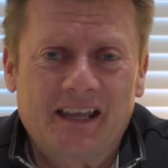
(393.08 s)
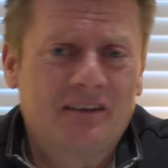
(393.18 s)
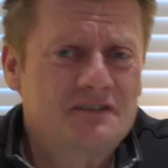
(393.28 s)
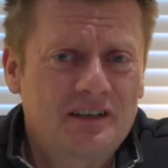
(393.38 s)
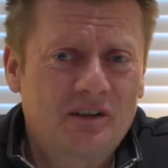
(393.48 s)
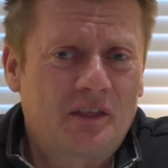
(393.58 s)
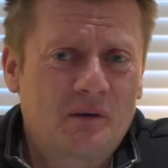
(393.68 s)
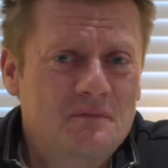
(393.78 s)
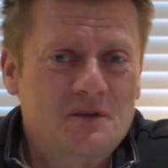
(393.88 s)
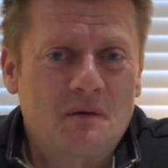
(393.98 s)
Give us a little
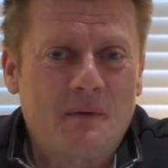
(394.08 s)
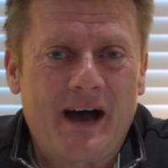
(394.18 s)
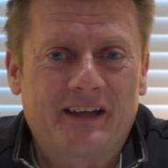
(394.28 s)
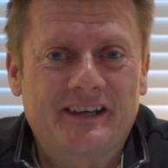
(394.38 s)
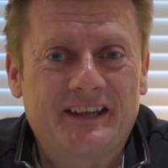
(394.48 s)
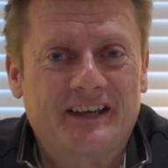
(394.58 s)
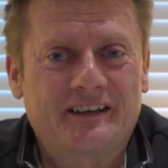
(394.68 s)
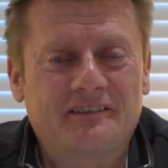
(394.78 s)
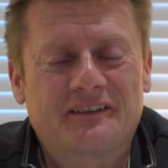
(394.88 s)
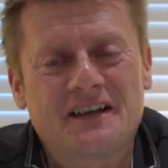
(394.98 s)
thumbs up and hit that
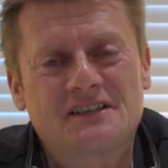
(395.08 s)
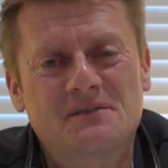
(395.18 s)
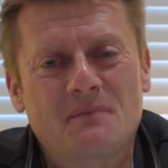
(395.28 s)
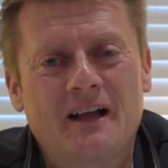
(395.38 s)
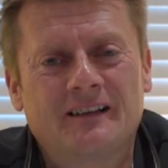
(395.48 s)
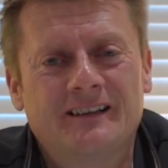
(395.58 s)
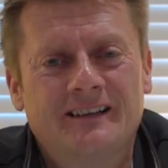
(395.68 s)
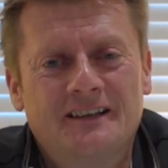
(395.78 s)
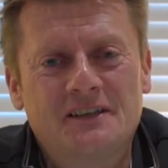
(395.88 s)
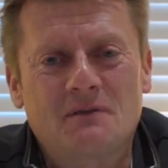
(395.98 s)
notifications bell
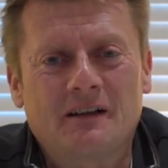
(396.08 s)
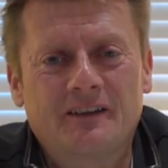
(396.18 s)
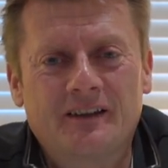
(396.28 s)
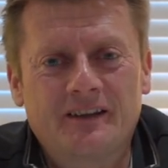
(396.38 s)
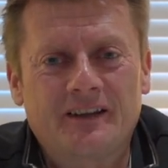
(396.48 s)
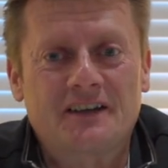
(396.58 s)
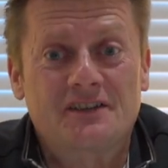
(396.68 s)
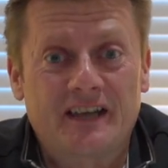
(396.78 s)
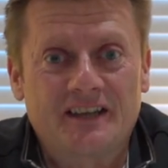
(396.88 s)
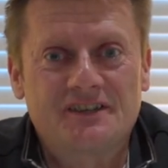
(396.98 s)
as well. Thanks again.